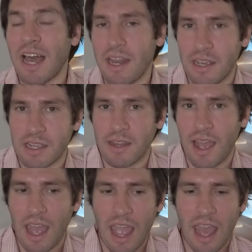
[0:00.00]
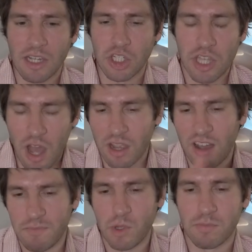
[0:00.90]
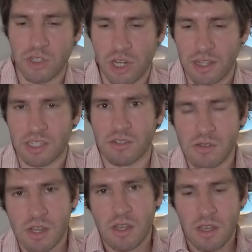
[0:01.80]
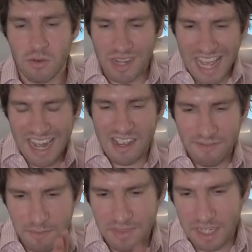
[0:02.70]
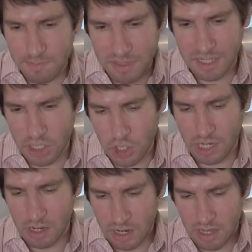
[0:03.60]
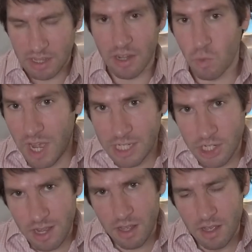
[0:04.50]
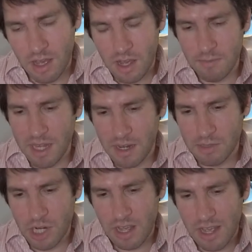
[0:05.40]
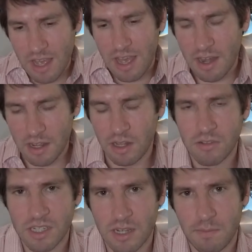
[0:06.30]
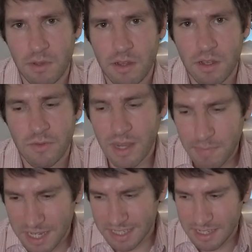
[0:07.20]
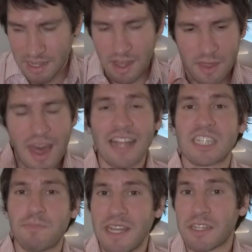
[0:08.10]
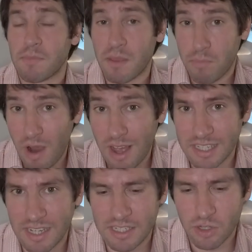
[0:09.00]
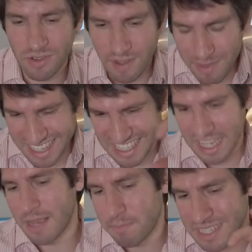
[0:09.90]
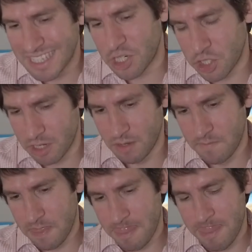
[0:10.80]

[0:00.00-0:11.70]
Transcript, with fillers: lighting and just knock off multiple shots. So, you know, can I from this position get a wide shot, a medium shot, and a close up, right? Because that speeds up the process. So if I'm in the same position,